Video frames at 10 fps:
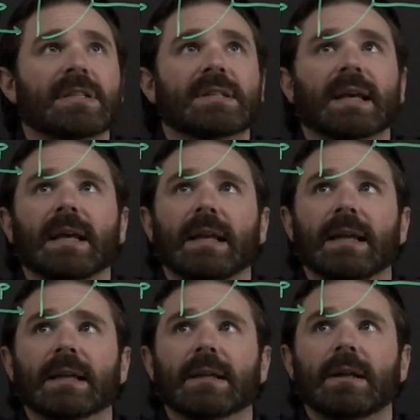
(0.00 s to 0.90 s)
stick it
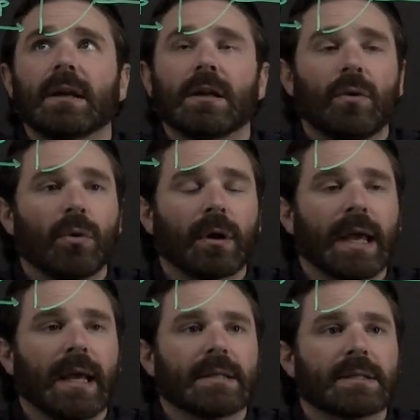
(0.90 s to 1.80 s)
in an OR
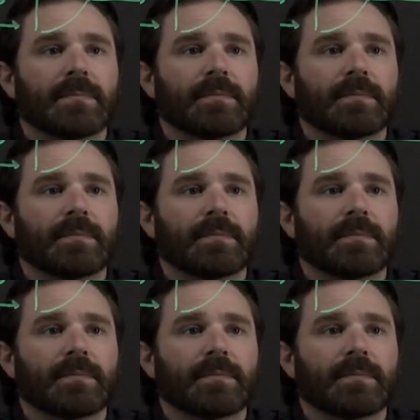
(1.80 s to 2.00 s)
gate.